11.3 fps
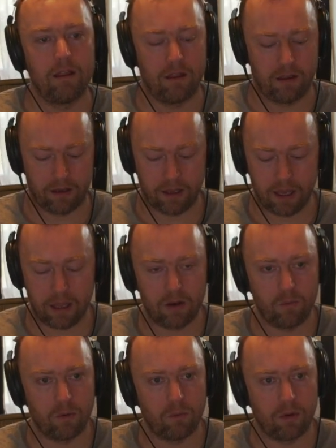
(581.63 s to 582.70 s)
Again,
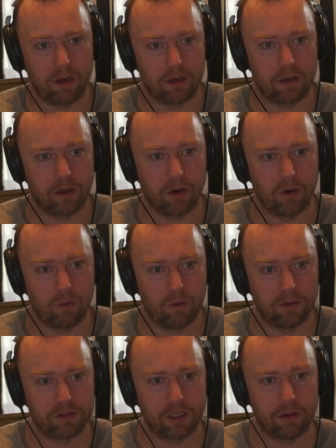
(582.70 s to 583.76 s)
we'll want it to go
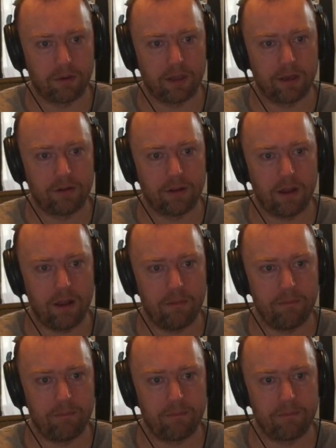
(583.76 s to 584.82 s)
one sample at a time.